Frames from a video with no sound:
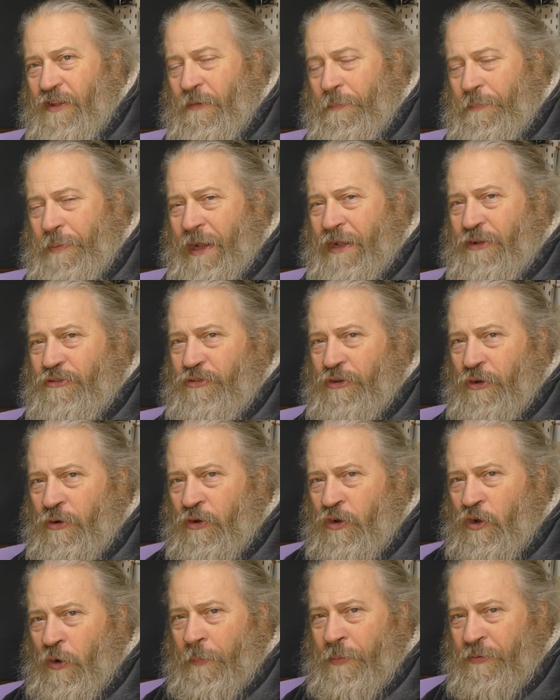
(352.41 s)
The
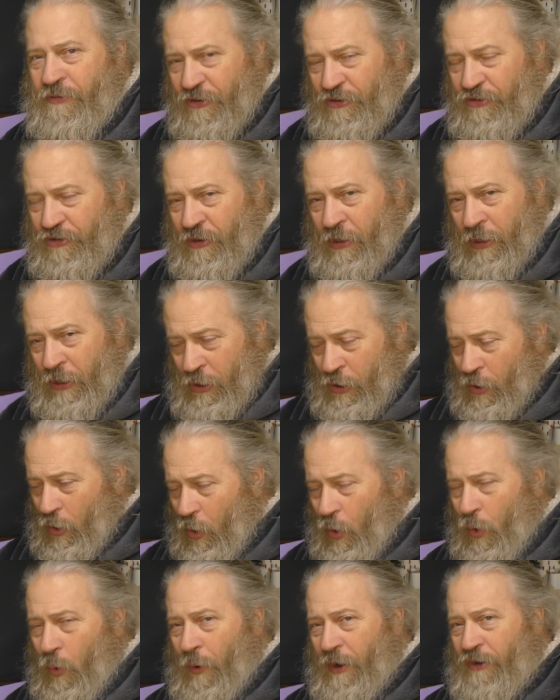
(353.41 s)
Patreon competition
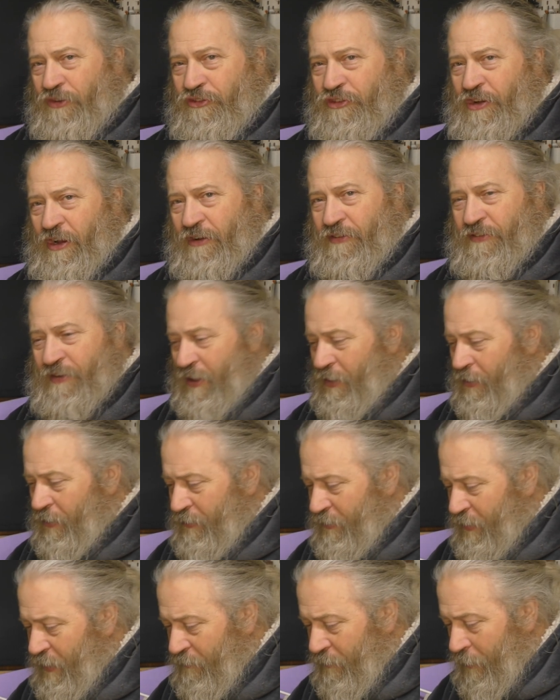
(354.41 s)
always chucks that
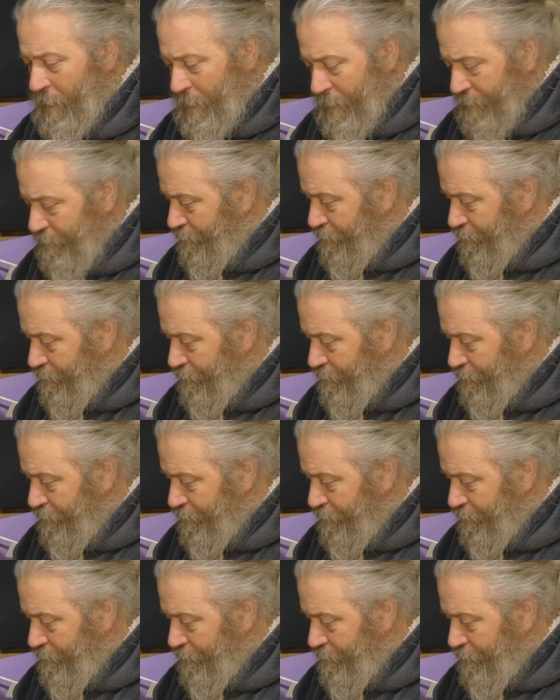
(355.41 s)
idea up.